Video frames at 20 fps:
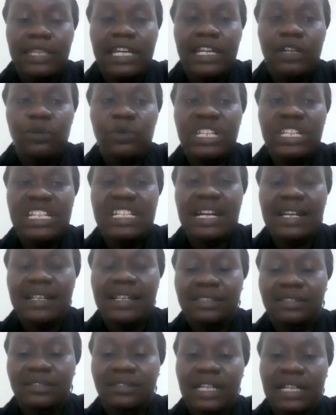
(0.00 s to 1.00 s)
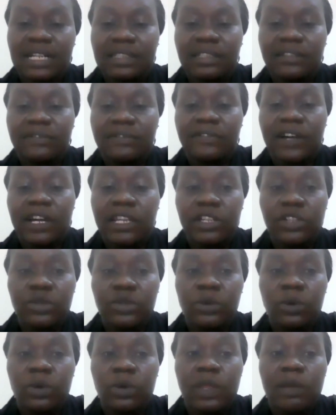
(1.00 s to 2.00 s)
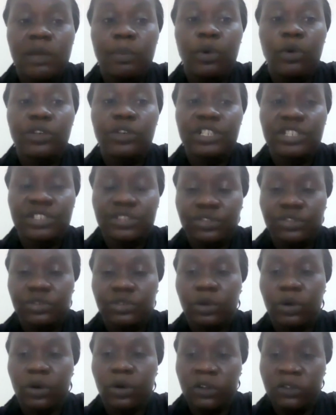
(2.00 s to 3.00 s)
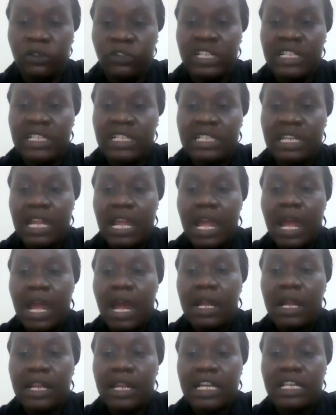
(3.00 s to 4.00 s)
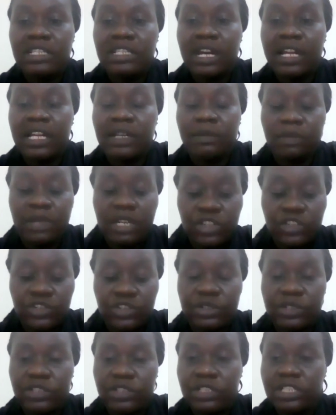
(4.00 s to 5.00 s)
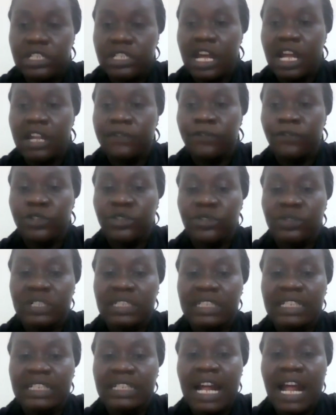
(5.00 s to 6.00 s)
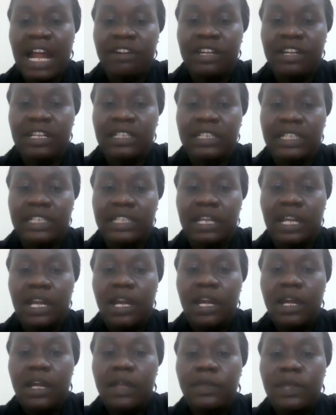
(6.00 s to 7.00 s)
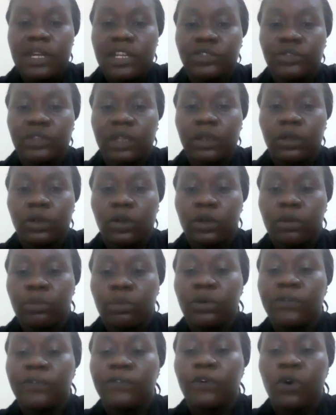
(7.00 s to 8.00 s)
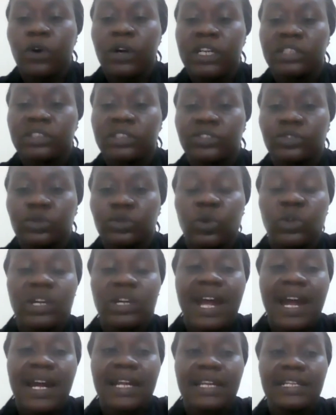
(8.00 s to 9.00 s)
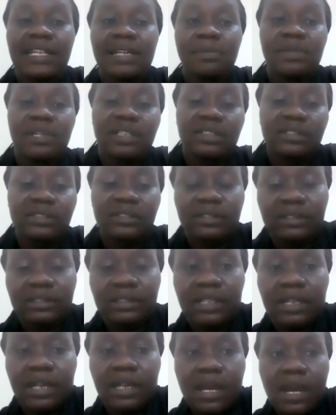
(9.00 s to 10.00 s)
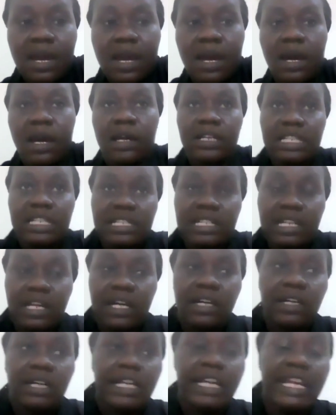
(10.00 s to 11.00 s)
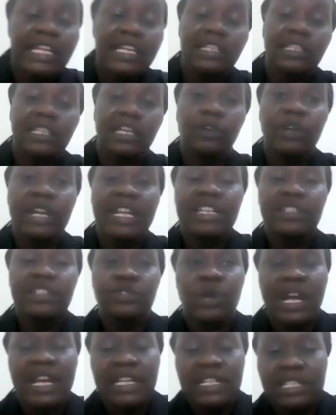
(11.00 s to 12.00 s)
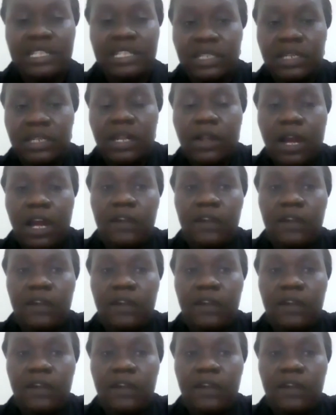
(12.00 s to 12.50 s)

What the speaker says: Then we didn't understand the value or the importance of it. And like Jackie mentioned, unfortunately, currently it's a lot more focused on academics and getting the grades right